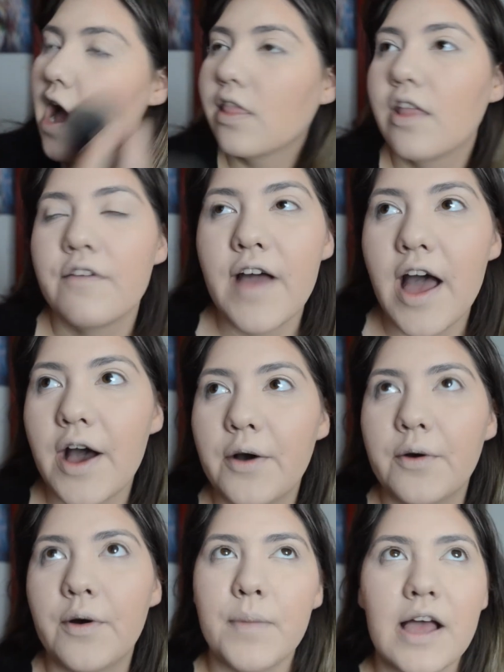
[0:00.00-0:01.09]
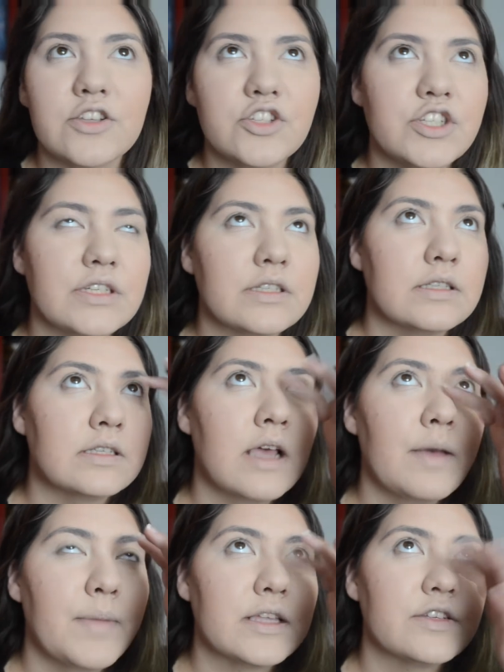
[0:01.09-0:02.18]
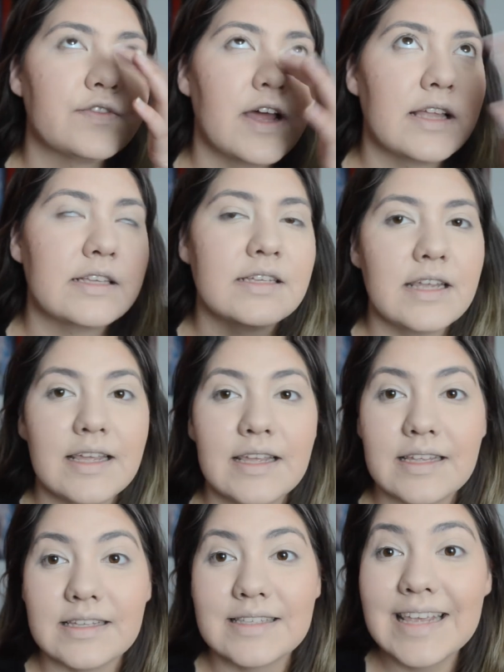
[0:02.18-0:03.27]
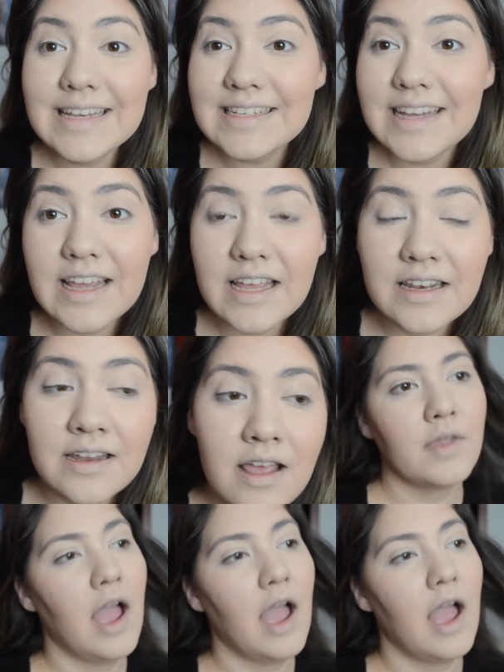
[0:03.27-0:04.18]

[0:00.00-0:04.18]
I love how Bastien's best friend is Indian.